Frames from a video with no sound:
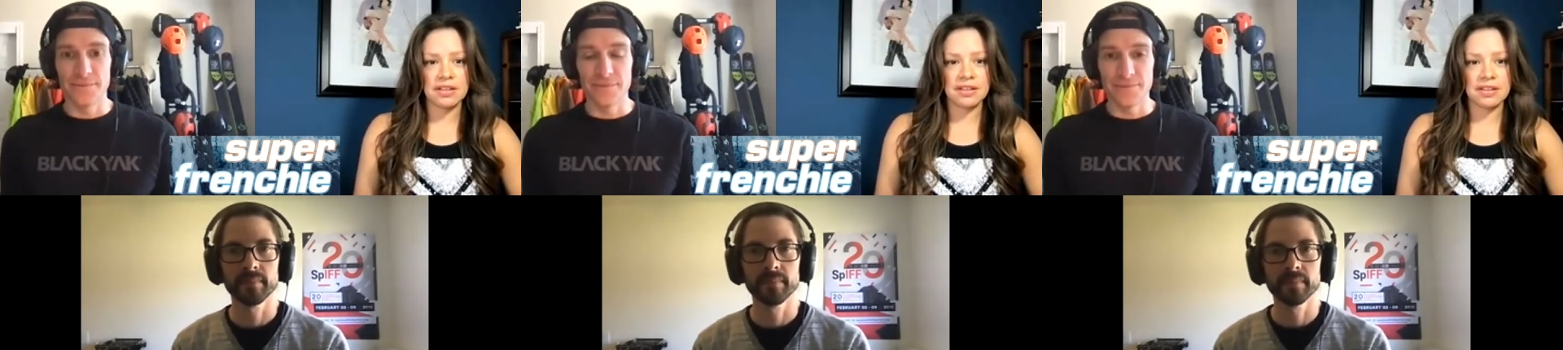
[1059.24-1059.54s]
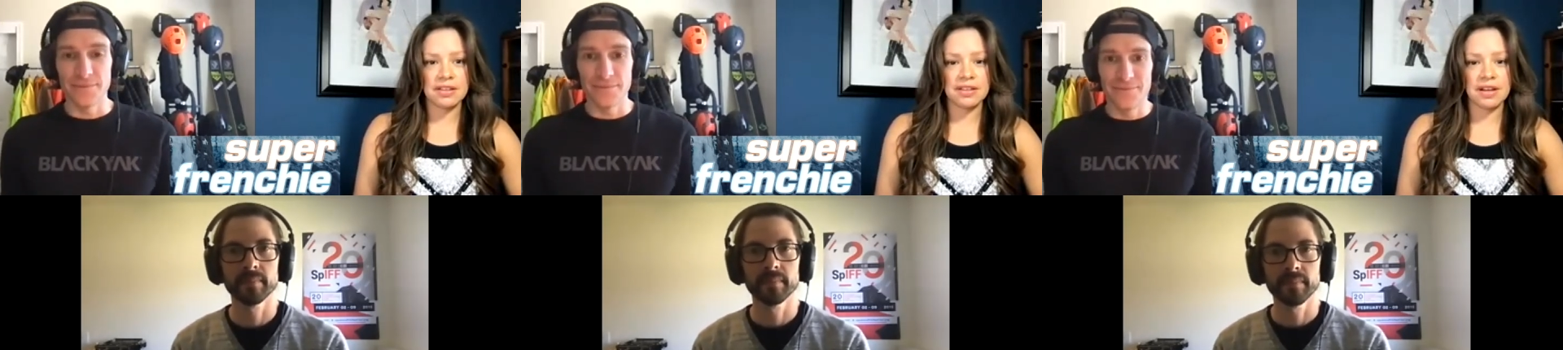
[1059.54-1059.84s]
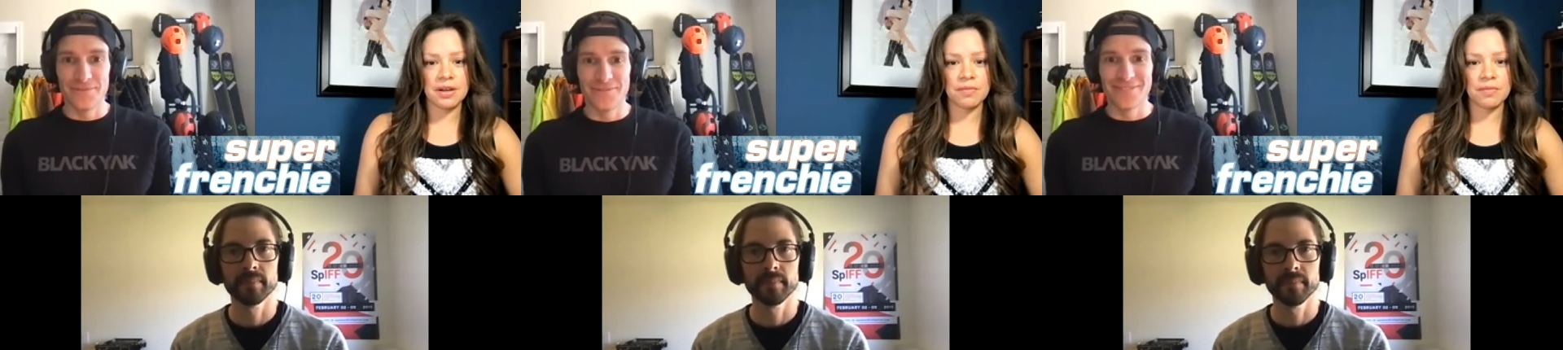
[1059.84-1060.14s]
Speaker 1: Um,
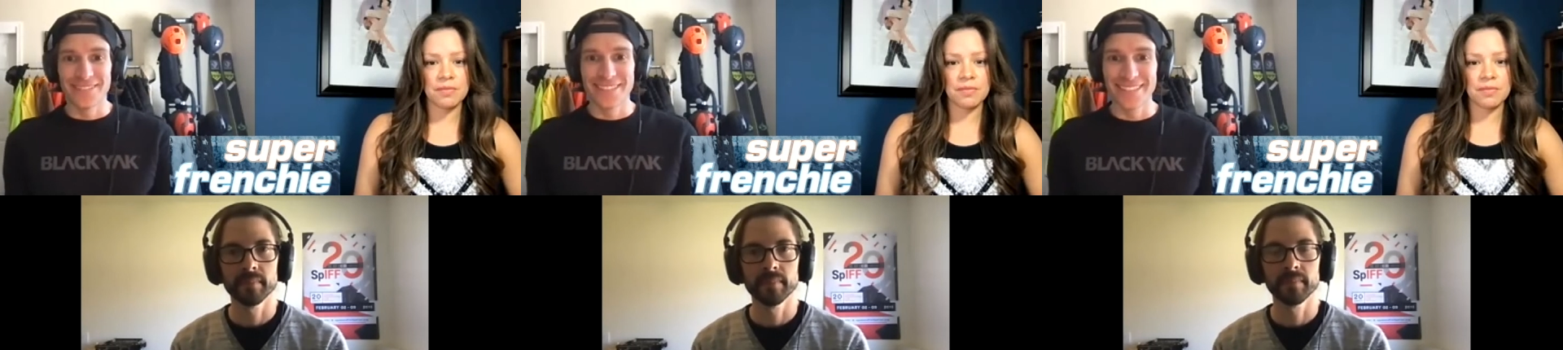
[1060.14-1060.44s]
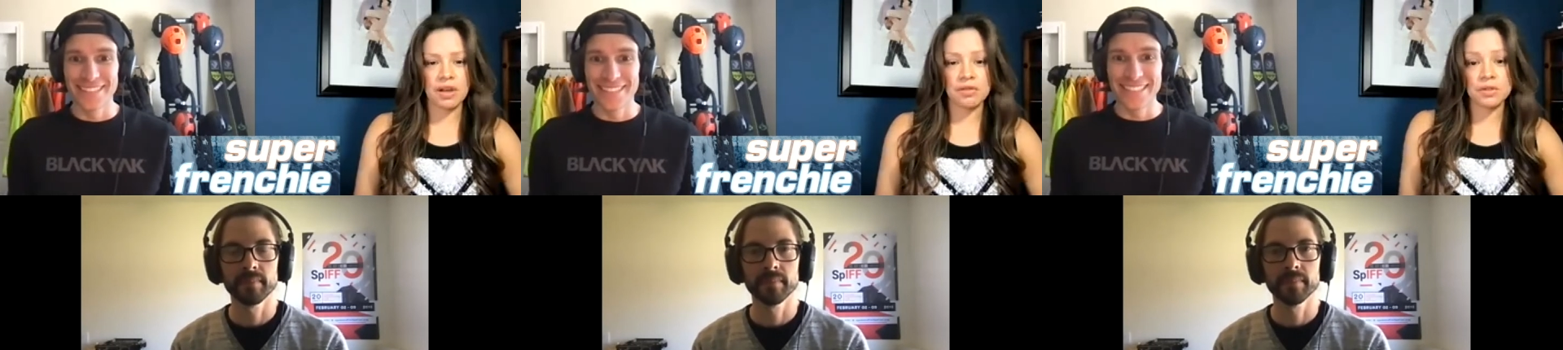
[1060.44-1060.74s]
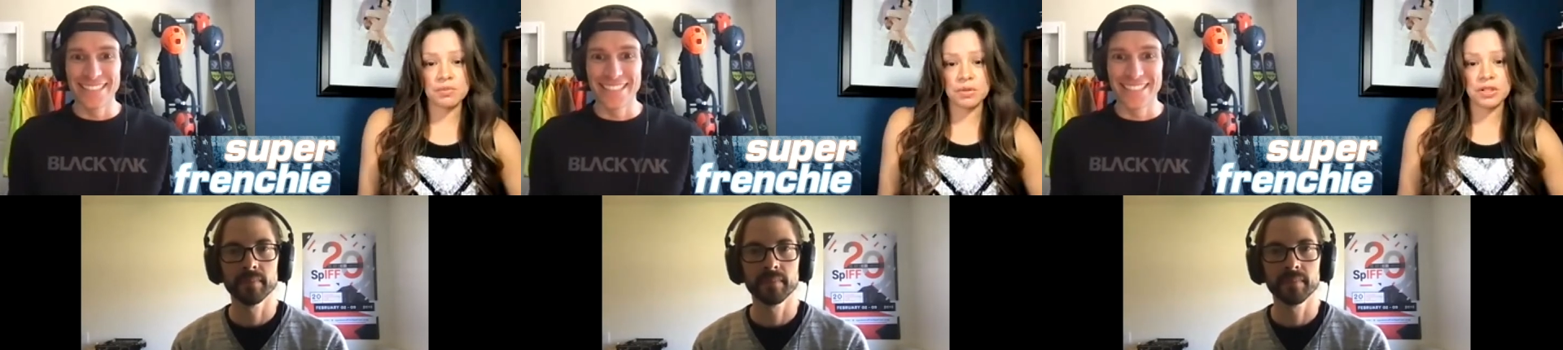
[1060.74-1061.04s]
that, that was
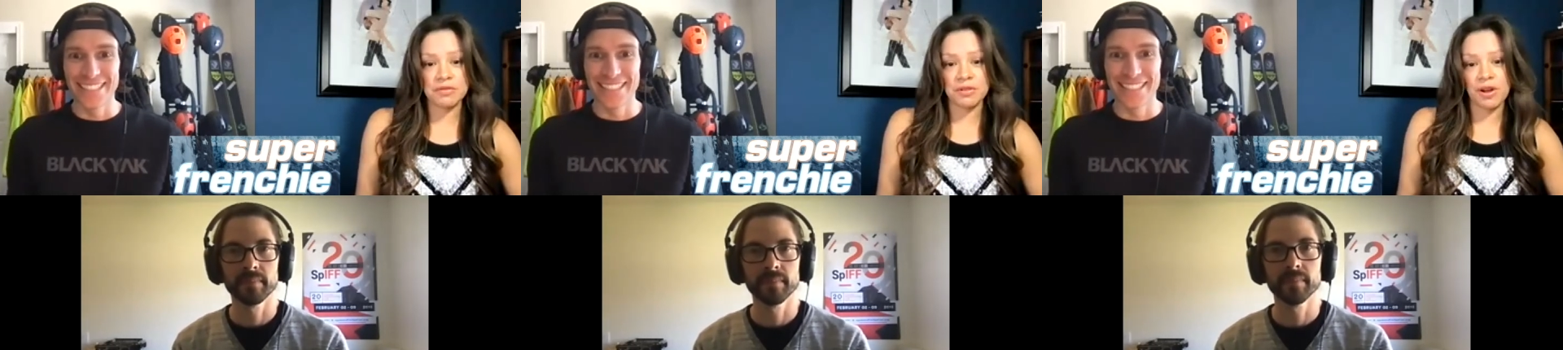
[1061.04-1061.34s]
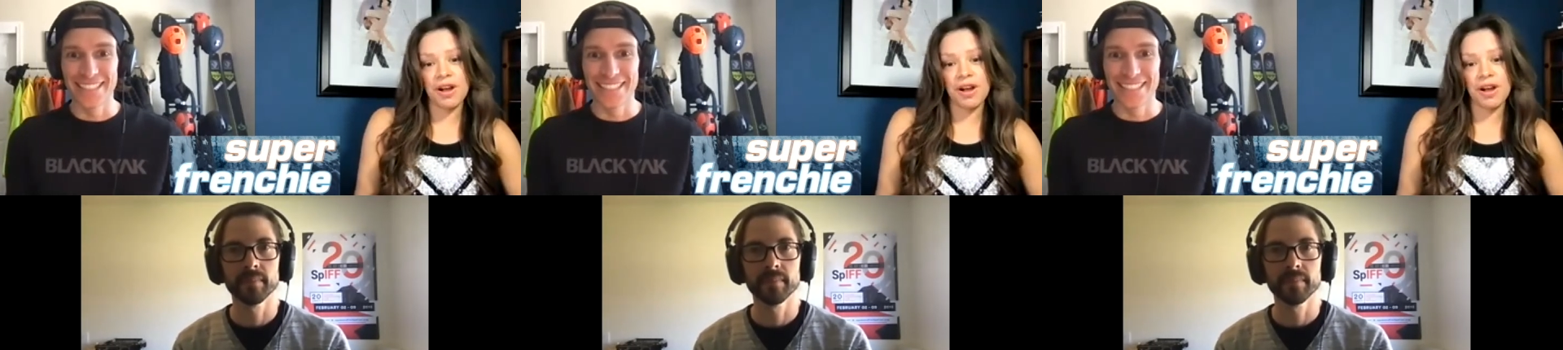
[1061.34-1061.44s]
pretty raw.